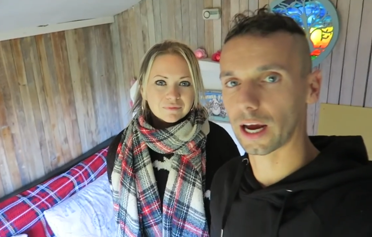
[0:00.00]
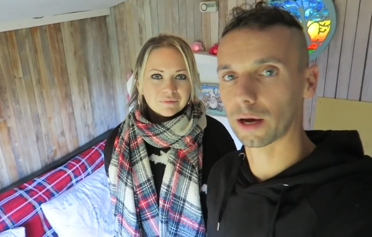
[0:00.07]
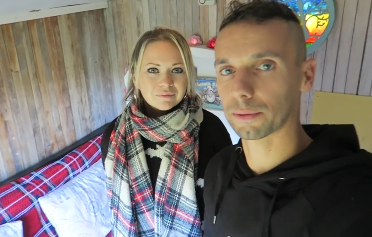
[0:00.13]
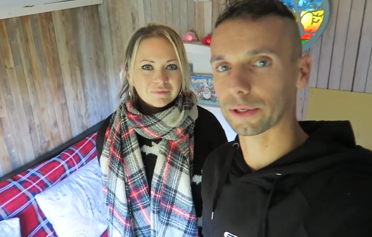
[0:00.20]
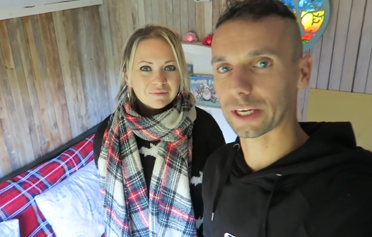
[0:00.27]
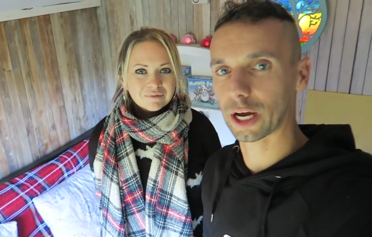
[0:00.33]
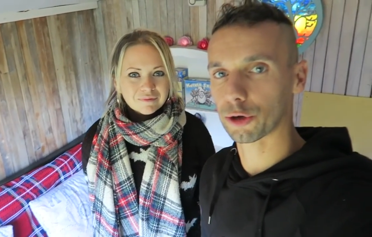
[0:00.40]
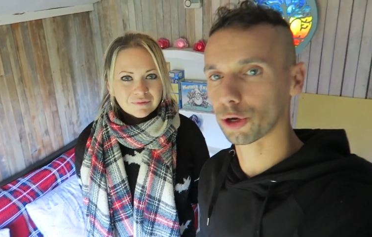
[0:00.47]
Speaker 1: Okay, I'm
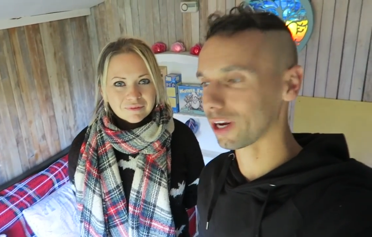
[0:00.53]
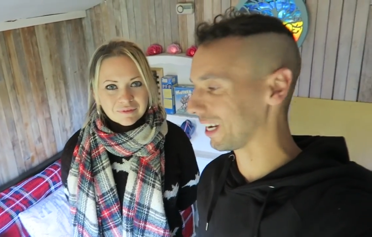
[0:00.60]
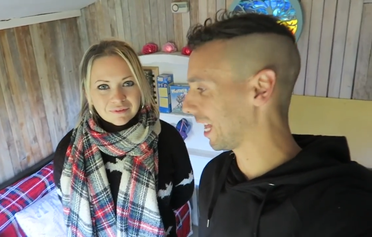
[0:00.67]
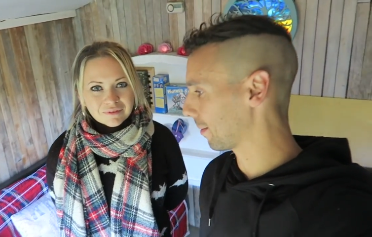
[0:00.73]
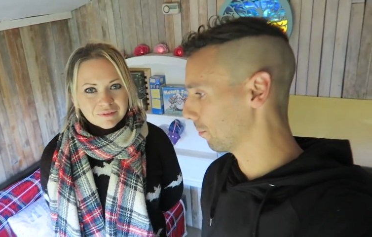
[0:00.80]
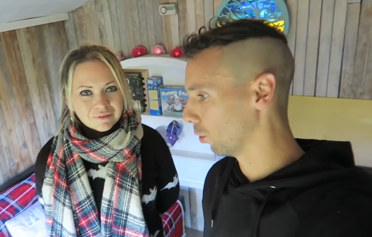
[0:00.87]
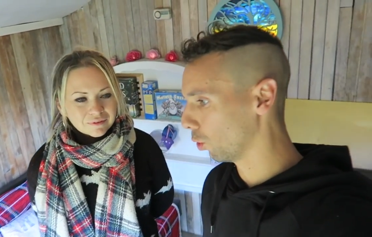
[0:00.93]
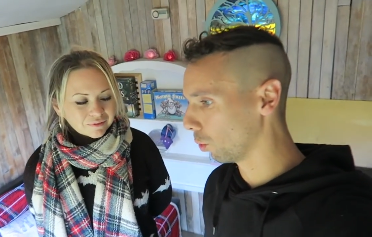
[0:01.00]
going to go and
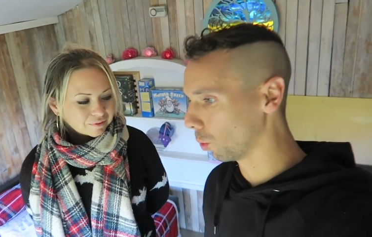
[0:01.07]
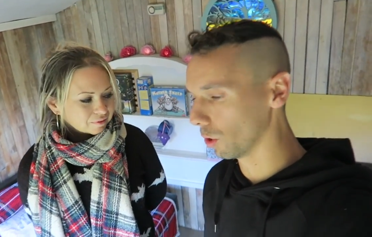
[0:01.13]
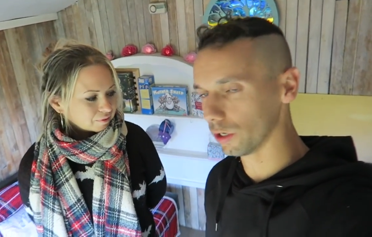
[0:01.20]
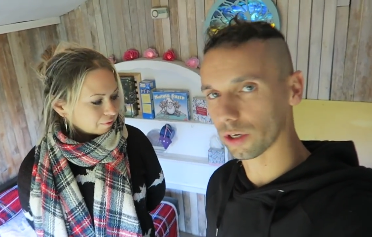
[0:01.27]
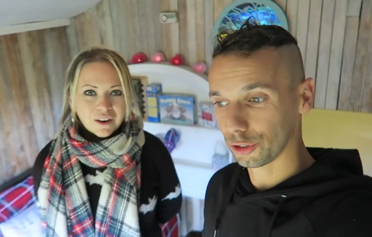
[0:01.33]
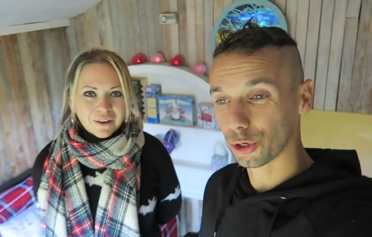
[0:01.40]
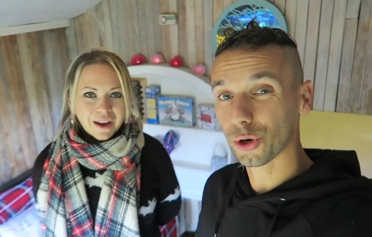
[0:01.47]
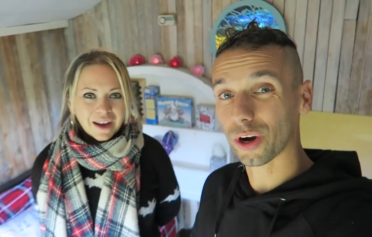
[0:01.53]
collect more wood.
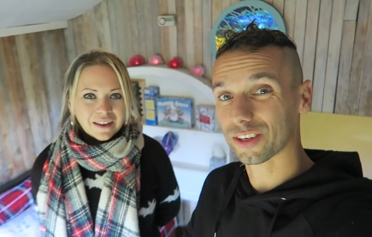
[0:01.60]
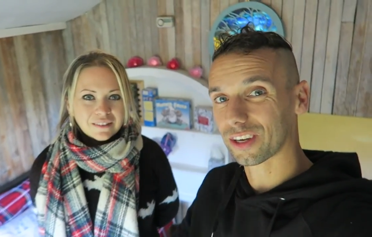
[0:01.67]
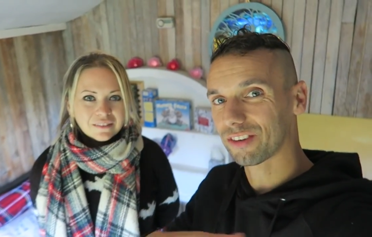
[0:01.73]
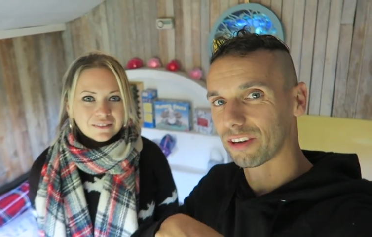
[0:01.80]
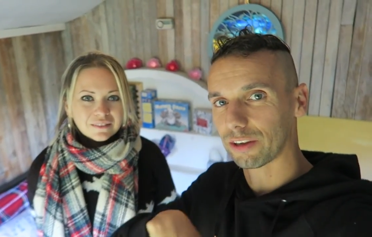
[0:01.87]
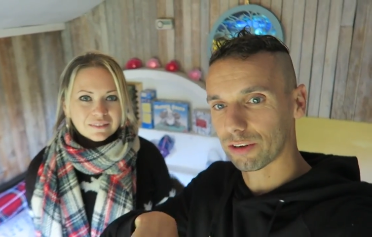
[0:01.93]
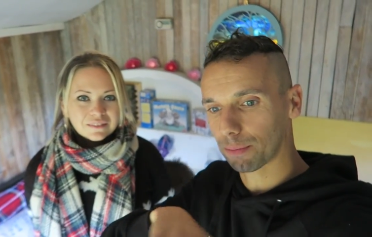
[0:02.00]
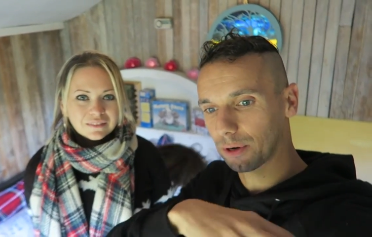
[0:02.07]
You guys can
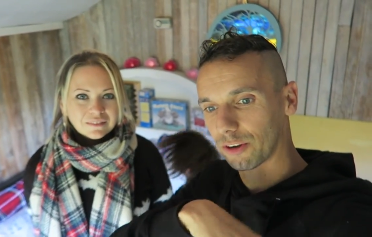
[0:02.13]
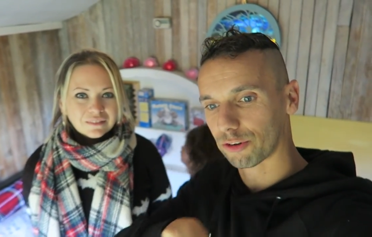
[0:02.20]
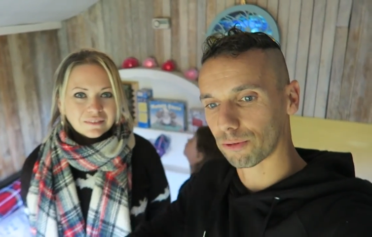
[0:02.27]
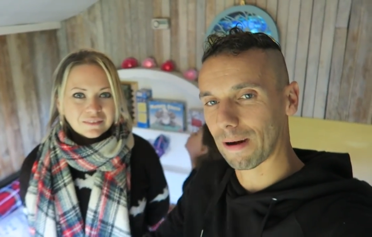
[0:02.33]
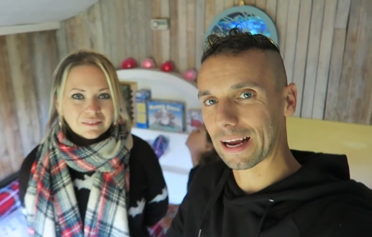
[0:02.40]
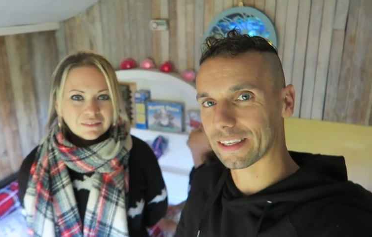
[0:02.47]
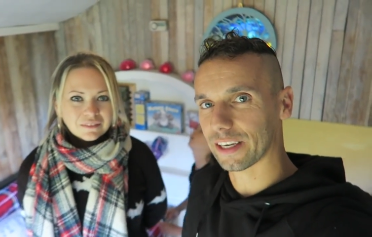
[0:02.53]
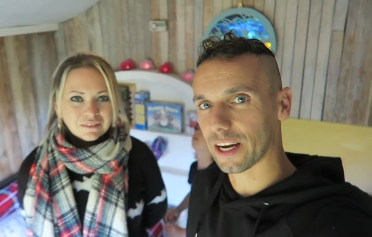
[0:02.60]
see some of the
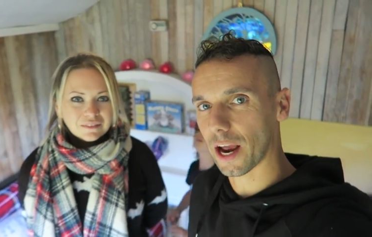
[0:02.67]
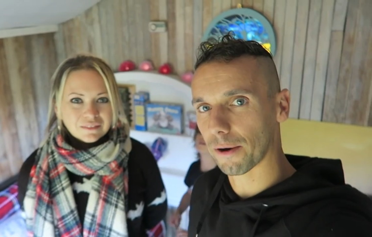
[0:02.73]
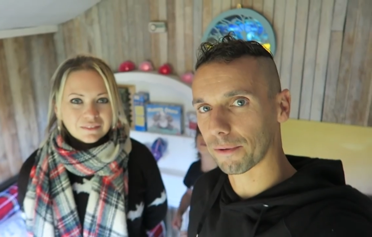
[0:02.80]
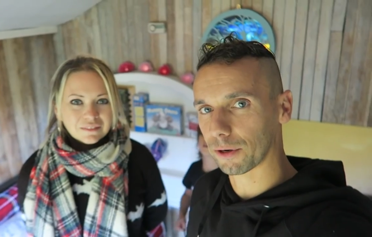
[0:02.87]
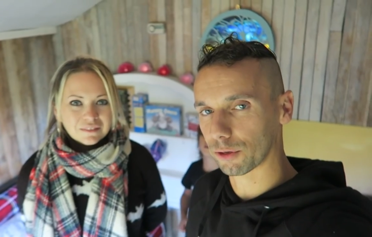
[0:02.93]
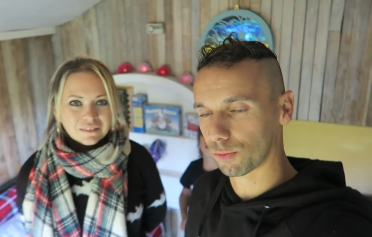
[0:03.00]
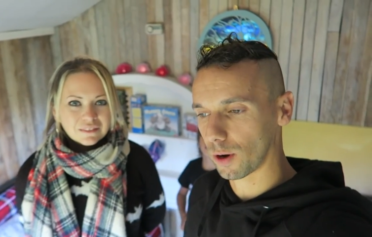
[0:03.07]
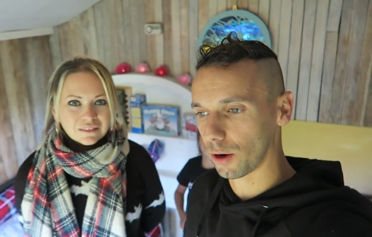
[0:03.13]
surrounding
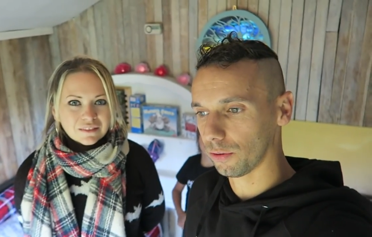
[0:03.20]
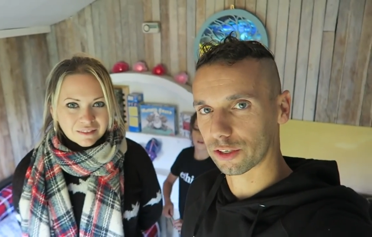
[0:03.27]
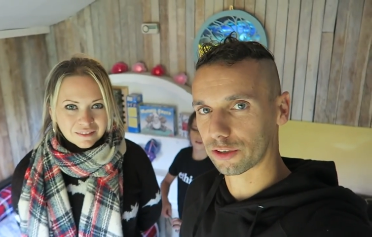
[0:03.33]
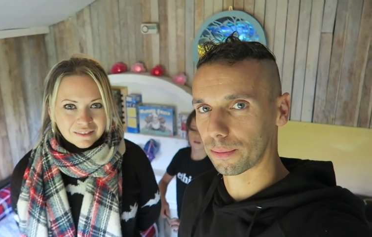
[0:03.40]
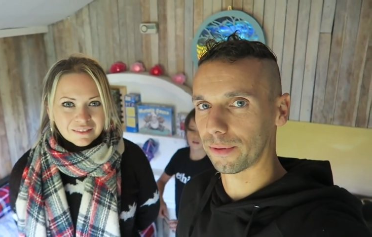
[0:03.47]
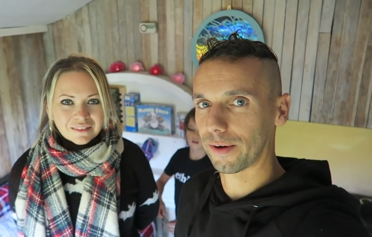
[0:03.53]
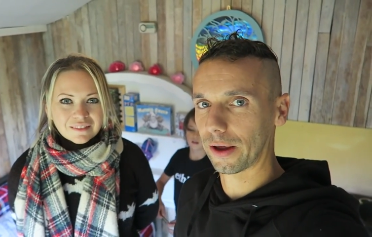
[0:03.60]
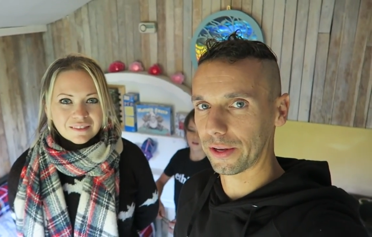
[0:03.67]
area as well,
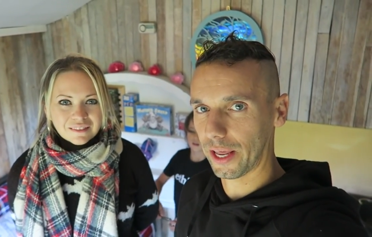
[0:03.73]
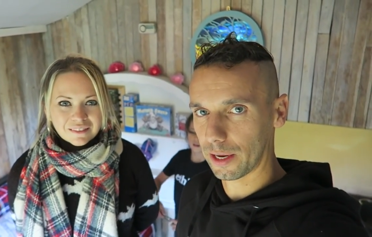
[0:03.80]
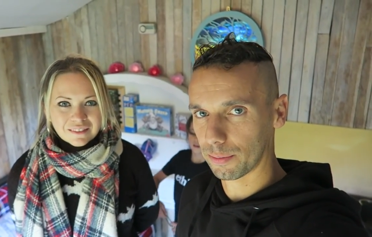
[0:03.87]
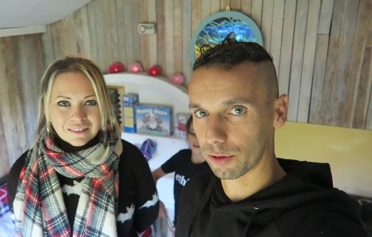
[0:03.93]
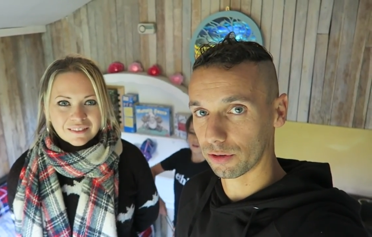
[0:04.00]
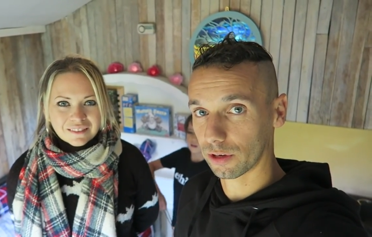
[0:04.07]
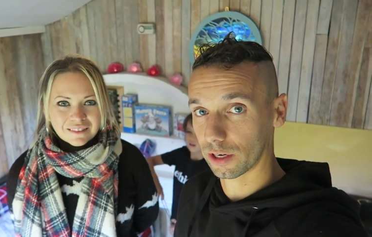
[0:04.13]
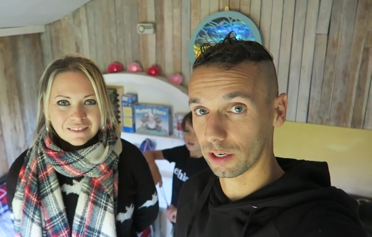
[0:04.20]
some of our
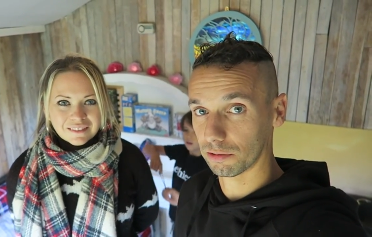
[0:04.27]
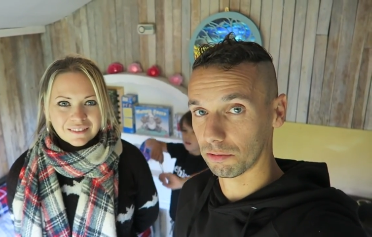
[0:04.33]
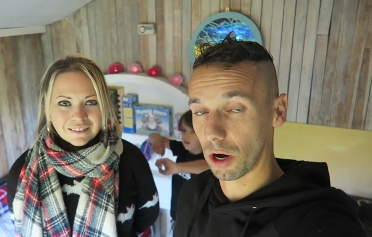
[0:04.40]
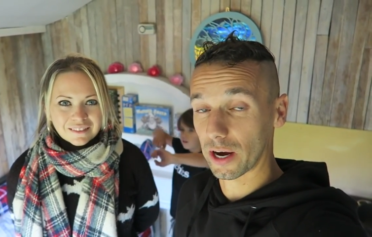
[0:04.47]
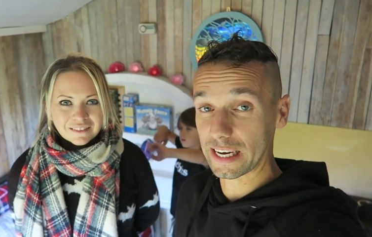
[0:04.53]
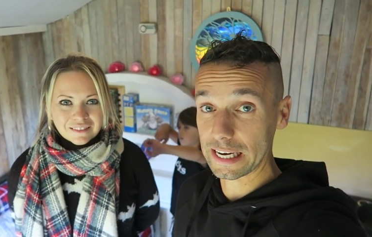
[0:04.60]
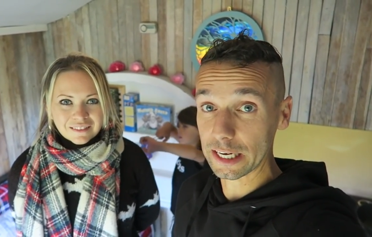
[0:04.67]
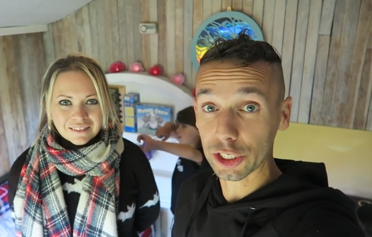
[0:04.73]
neighbours,
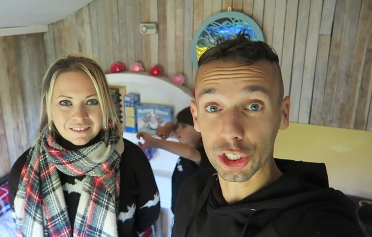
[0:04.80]
i.e.